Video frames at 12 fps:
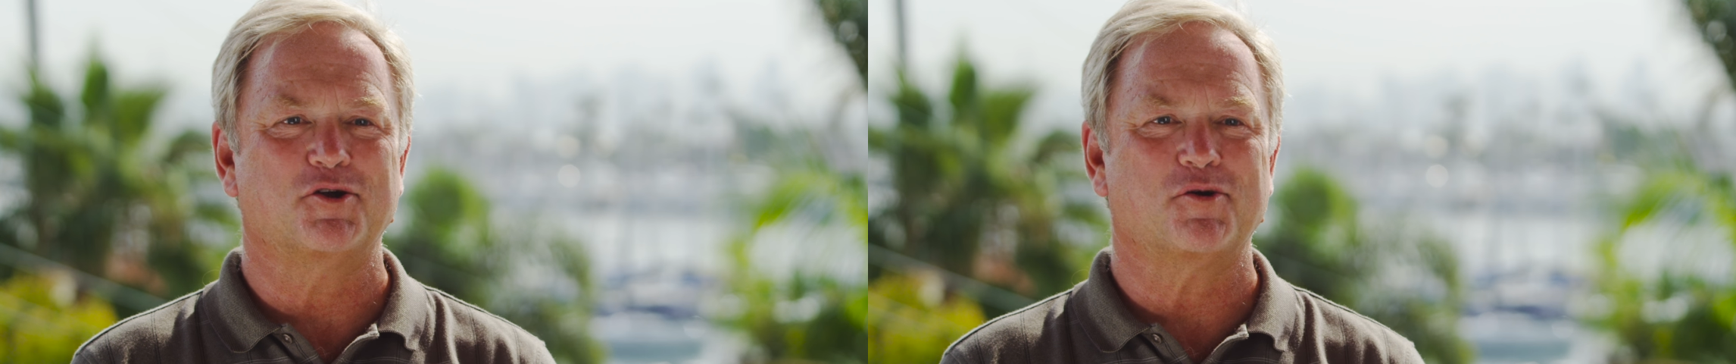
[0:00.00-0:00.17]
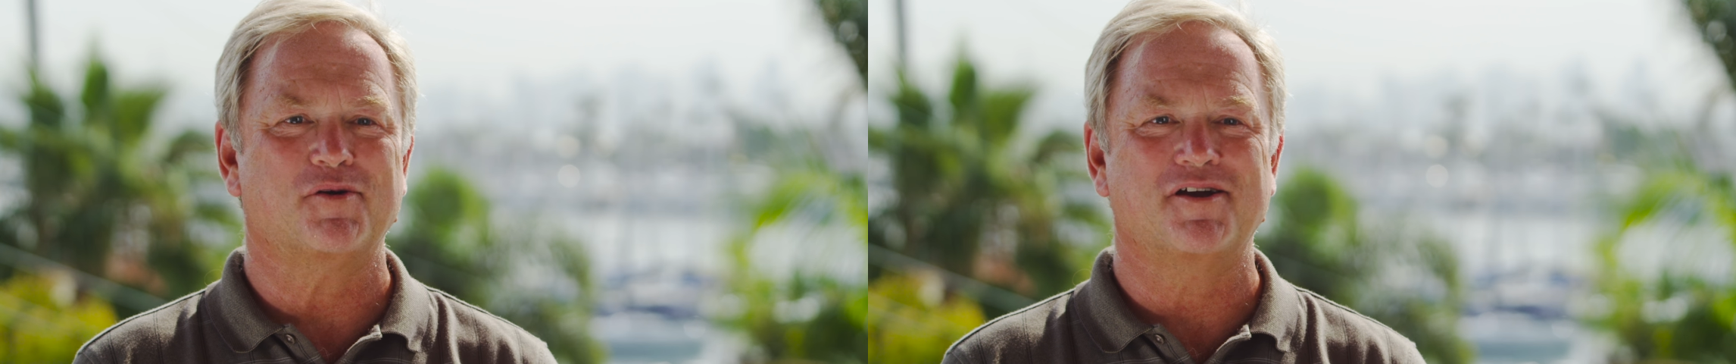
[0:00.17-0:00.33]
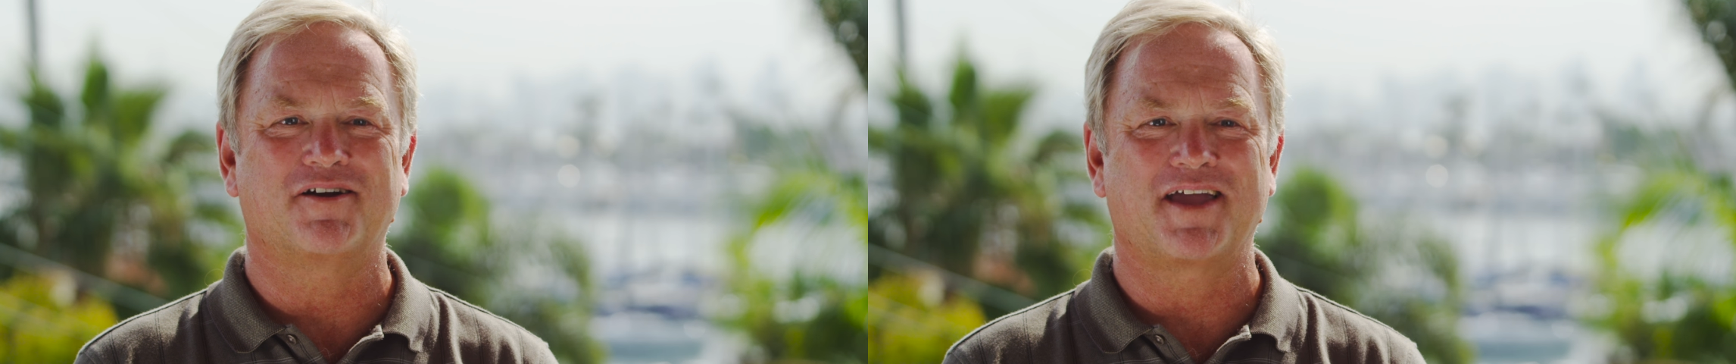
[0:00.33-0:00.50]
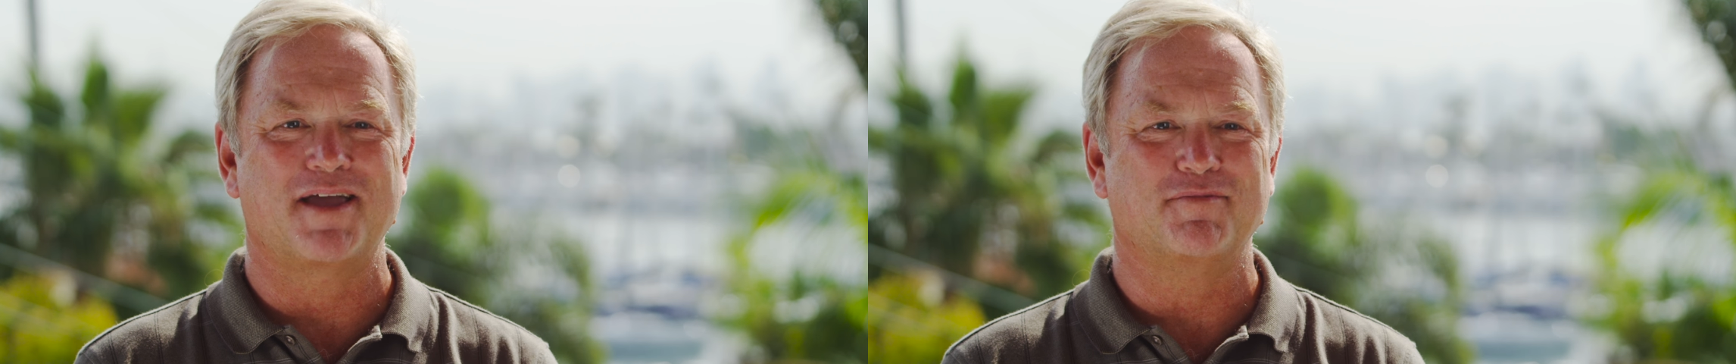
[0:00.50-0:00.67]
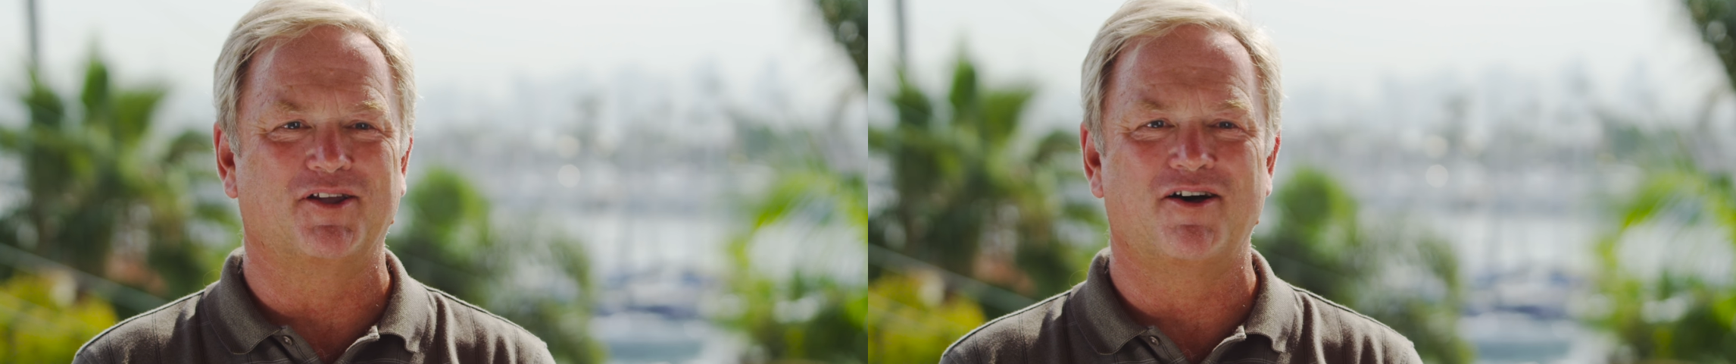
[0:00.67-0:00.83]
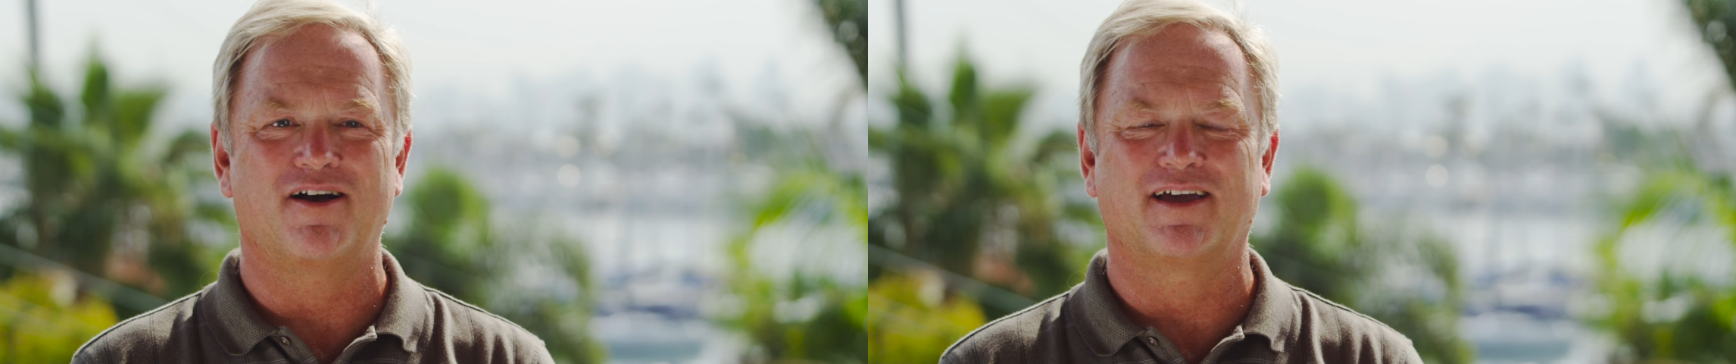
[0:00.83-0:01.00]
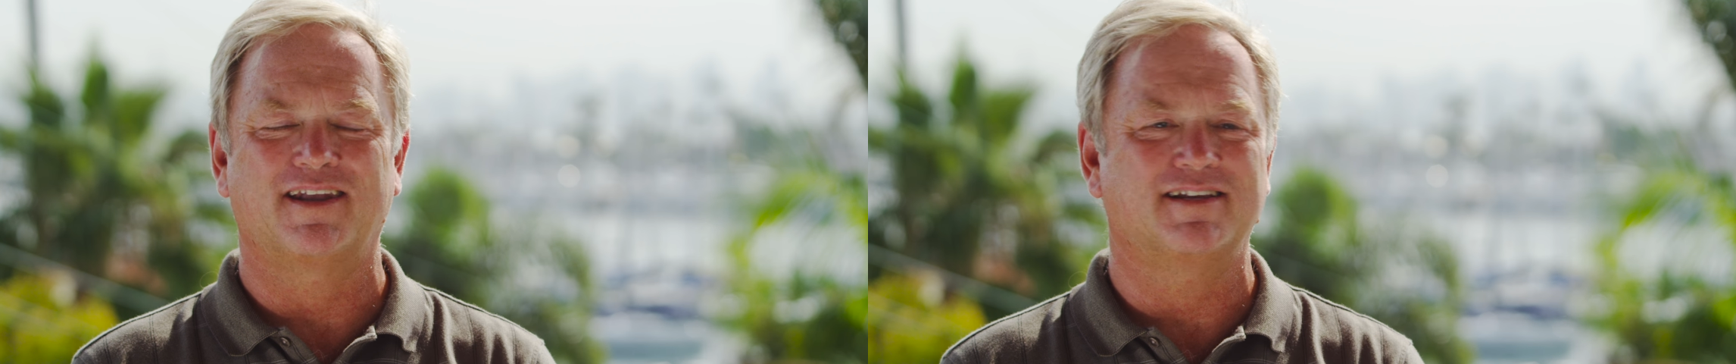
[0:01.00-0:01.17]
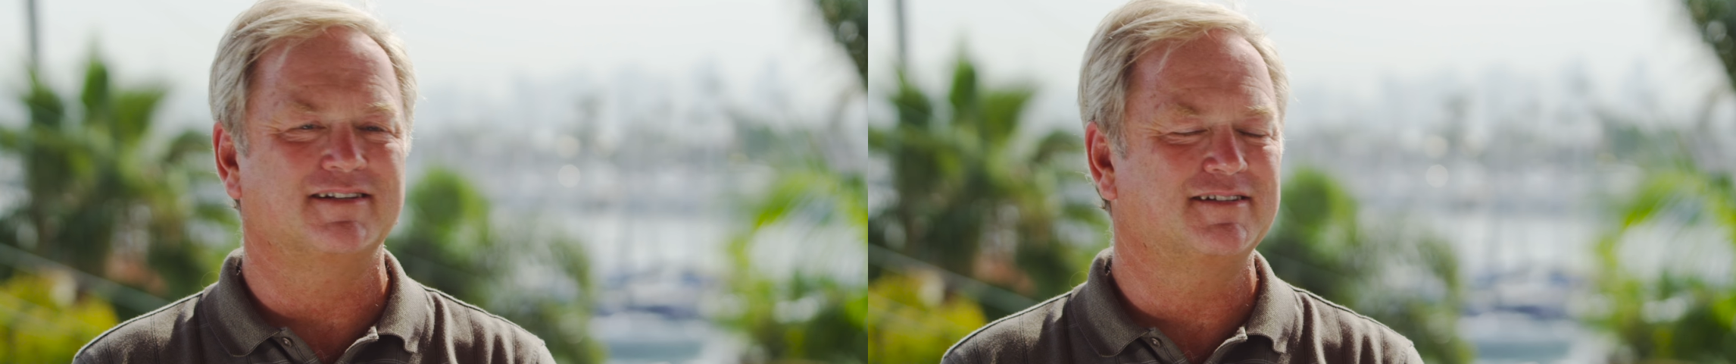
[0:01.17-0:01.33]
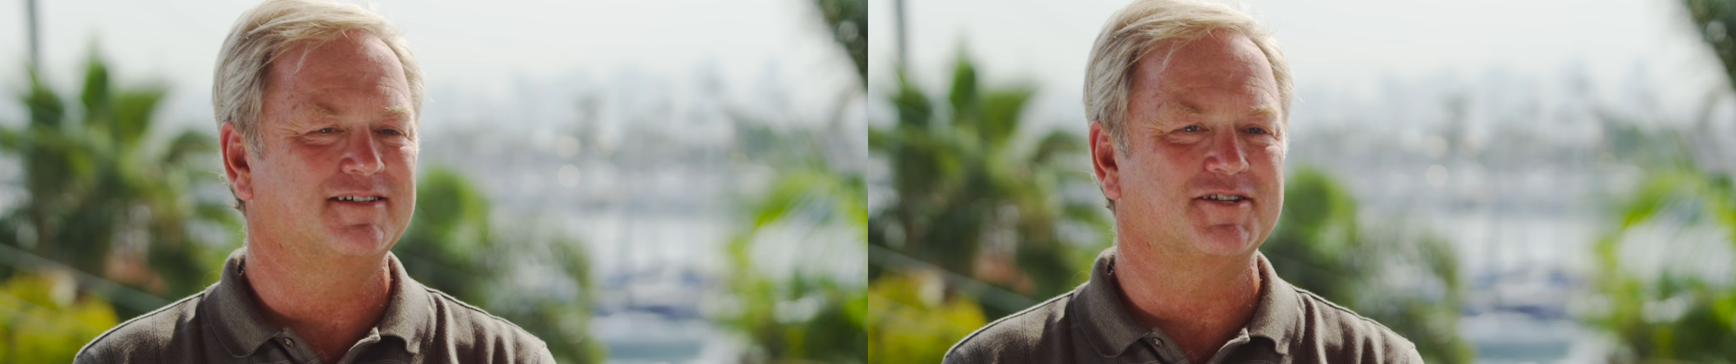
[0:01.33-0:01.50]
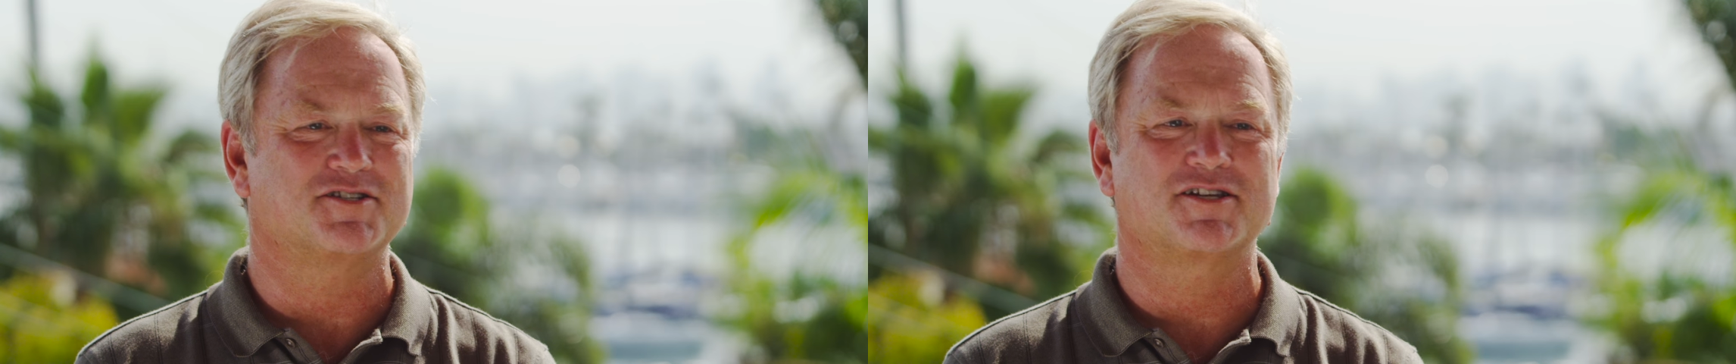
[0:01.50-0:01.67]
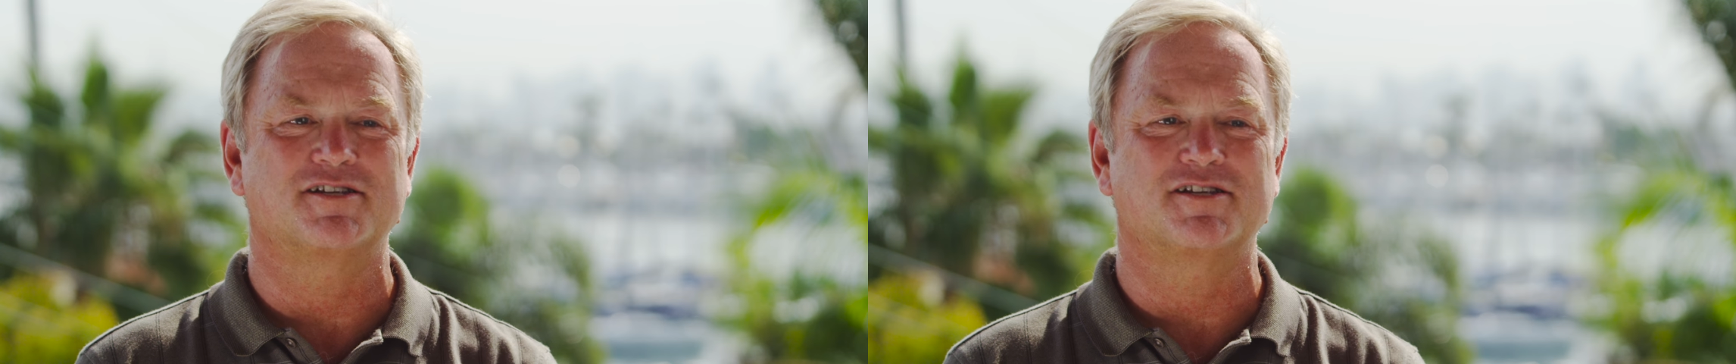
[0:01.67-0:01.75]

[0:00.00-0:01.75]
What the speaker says: career came along and it just